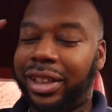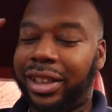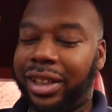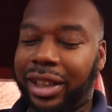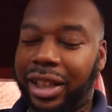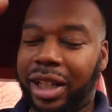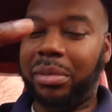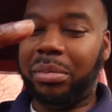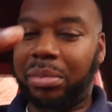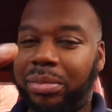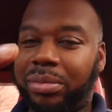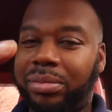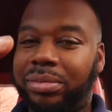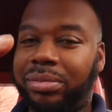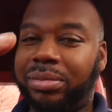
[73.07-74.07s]
Yep.
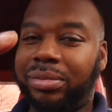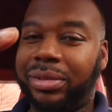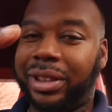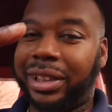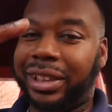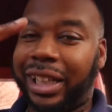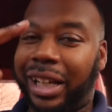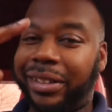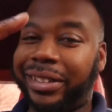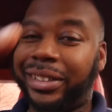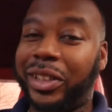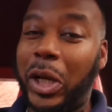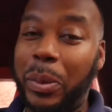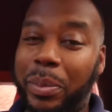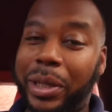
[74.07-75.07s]
It sounds
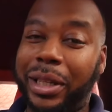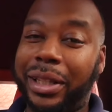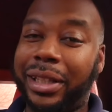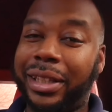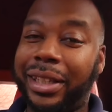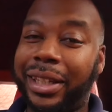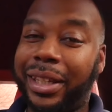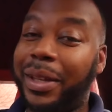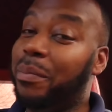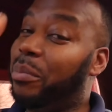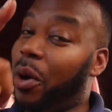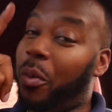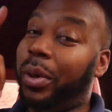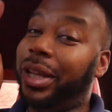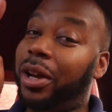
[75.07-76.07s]
stupid,
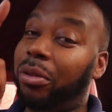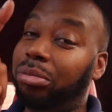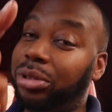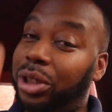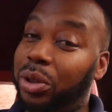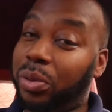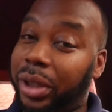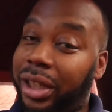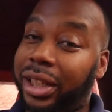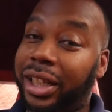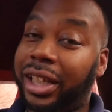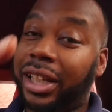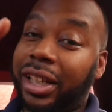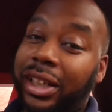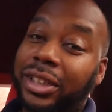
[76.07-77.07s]
but we gonna do it.
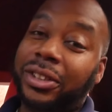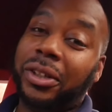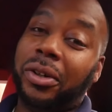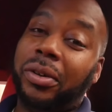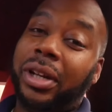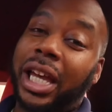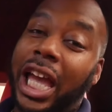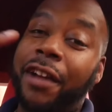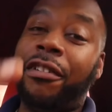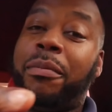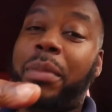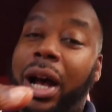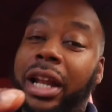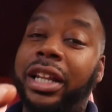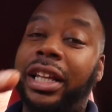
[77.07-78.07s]
So
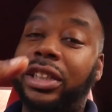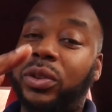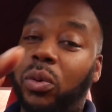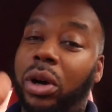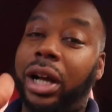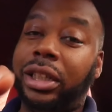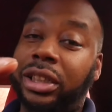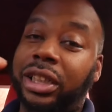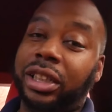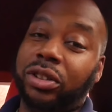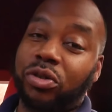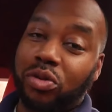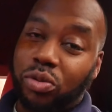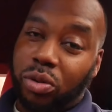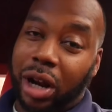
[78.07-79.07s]
everybody that's
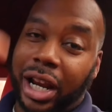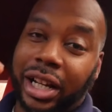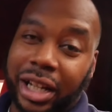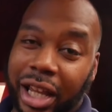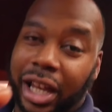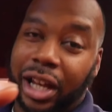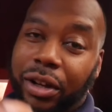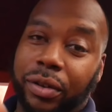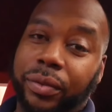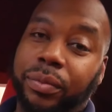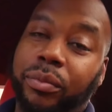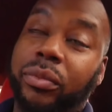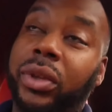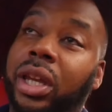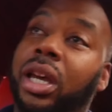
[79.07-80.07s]
watching right now,
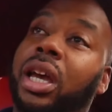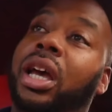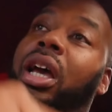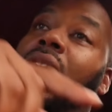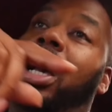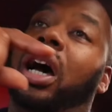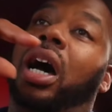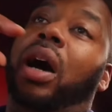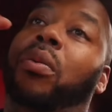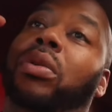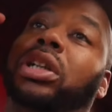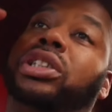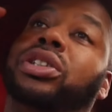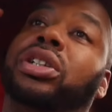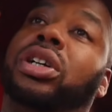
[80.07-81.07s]
I
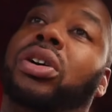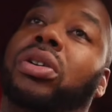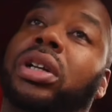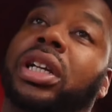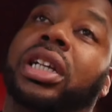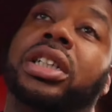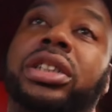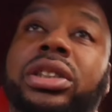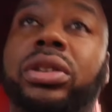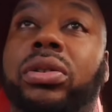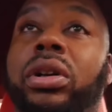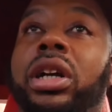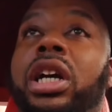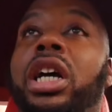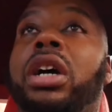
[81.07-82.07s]
want you to go on
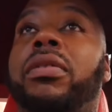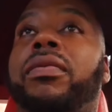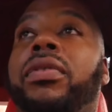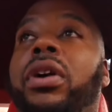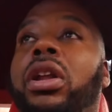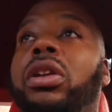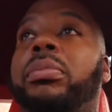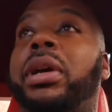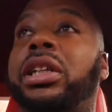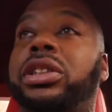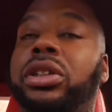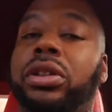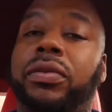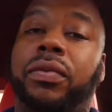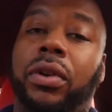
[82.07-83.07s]
Instagram, follow, make
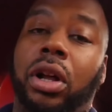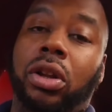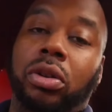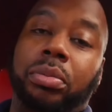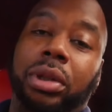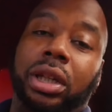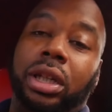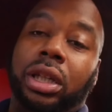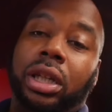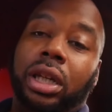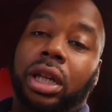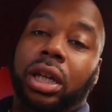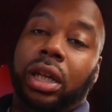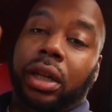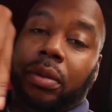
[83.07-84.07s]
sure you follow me
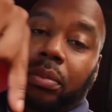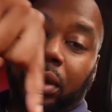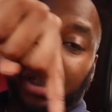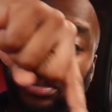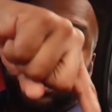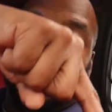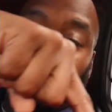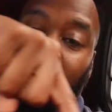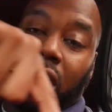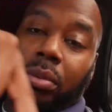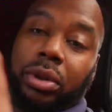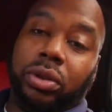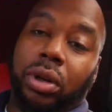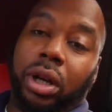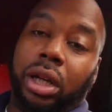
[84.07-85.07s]
my Instagram
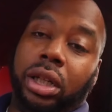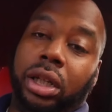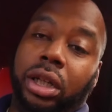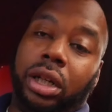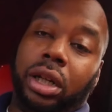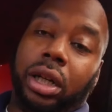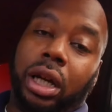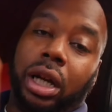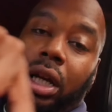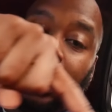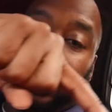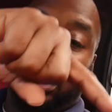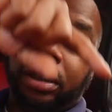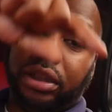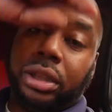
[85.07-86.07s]
is right here,
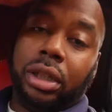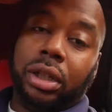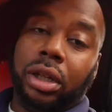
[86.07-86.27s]
guys.